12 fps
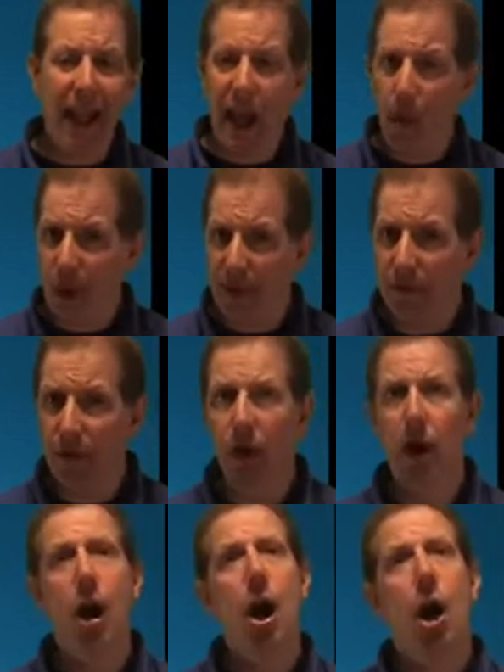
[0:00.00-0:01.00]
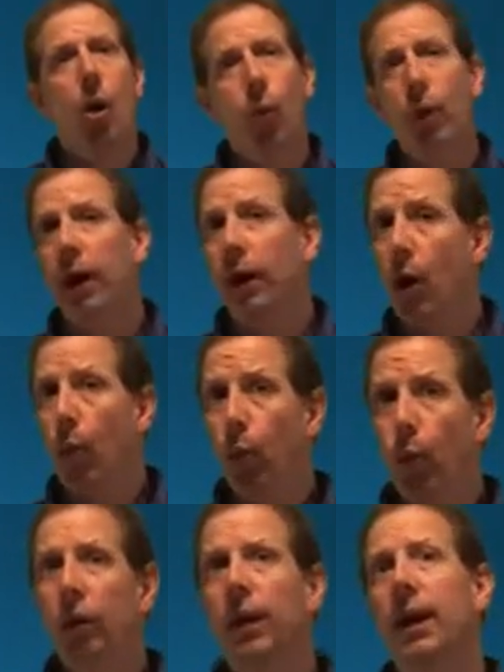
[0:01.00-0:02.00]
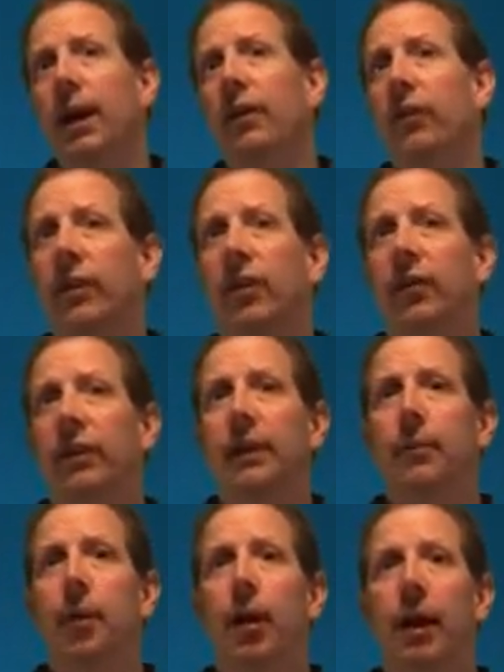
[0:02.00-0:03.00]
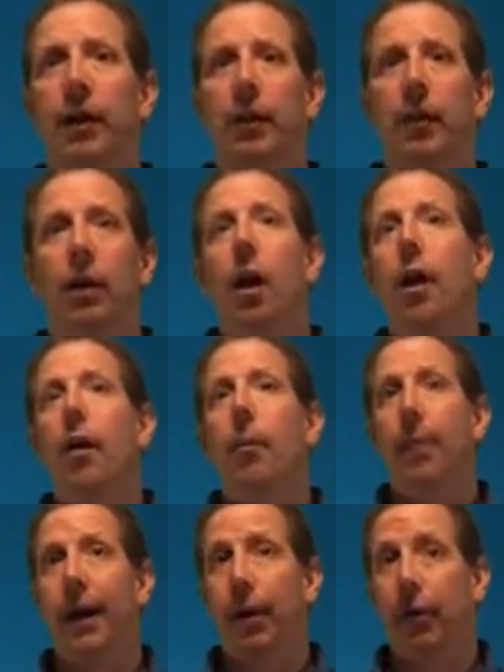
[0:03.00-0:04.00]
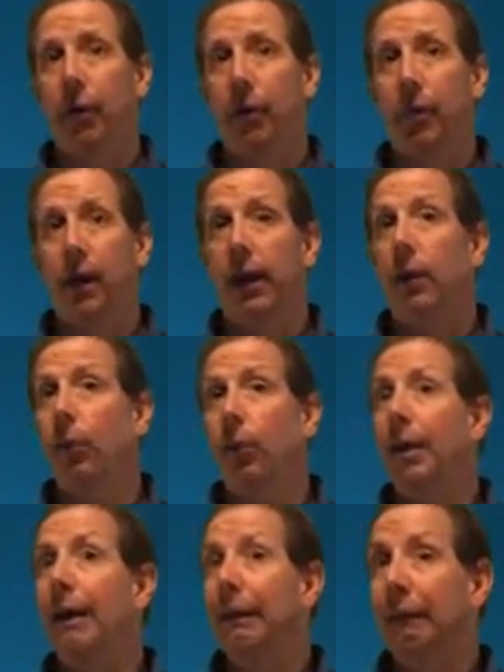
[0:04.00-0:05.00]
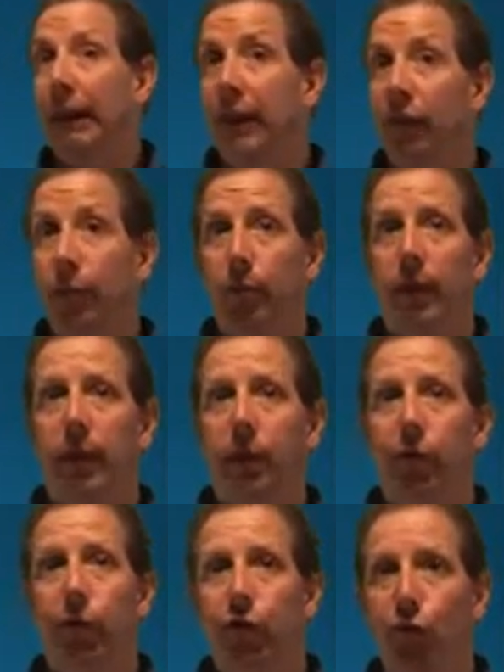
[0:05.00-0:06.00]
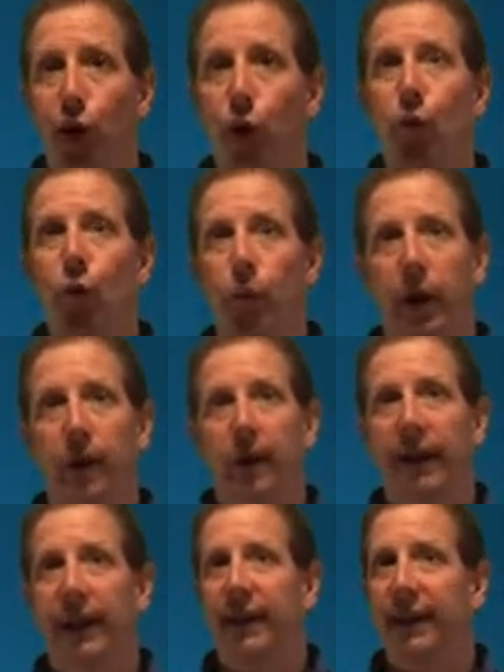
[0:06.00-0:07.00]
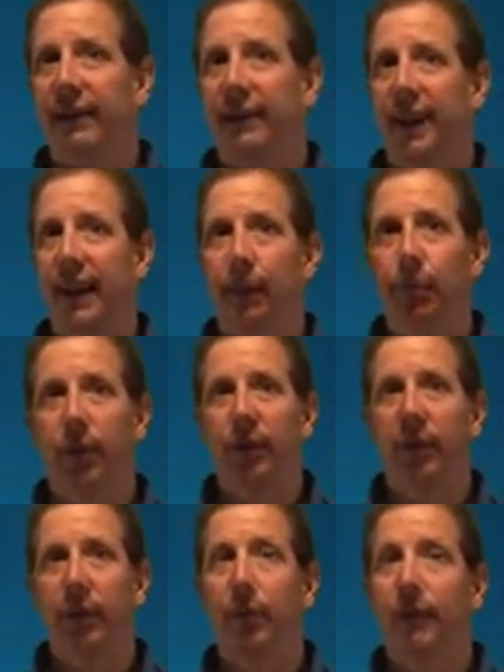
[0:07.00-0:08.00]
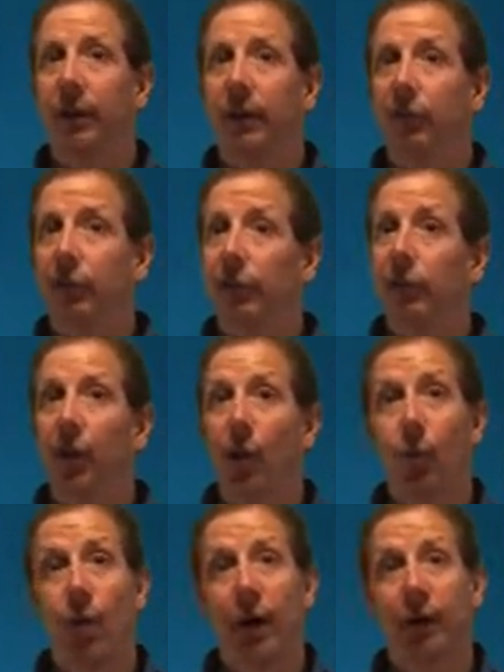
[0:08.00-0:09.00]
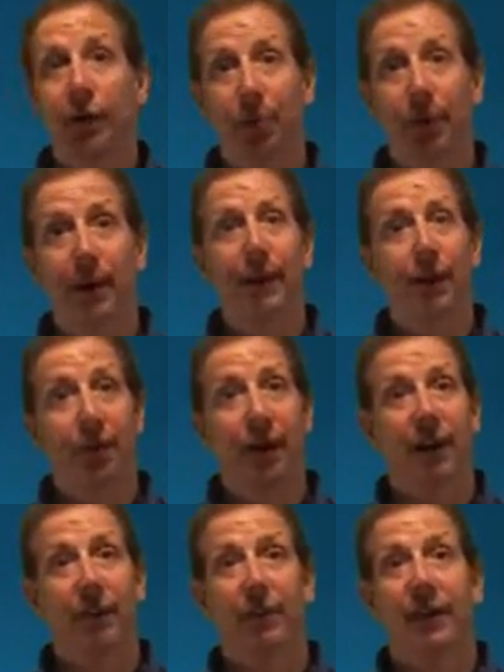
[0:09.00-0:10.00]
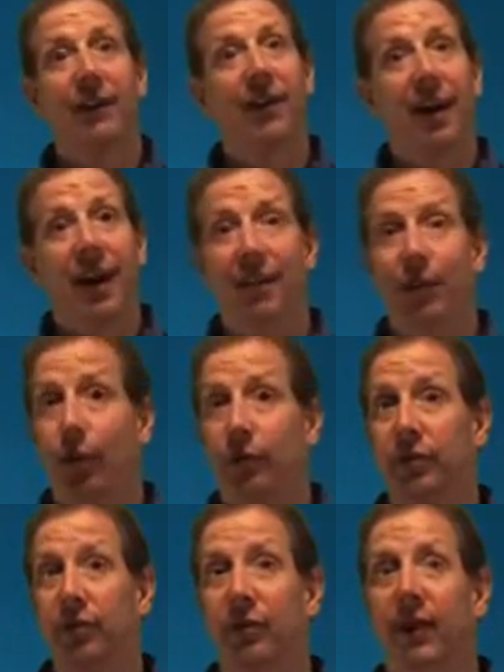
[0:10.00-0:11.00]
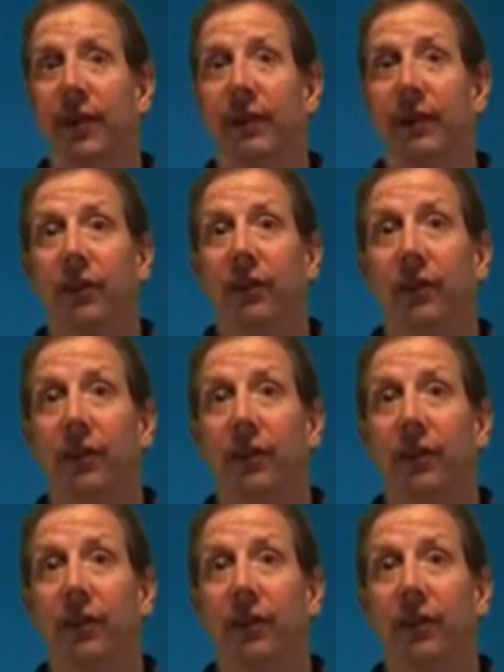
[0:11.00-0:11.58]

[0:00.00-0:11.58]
However, when working on a CRT monitor, power supply, or laser printer, don't wear the anti-static bracelet because you don't want to be the ground for these high-voltage devices.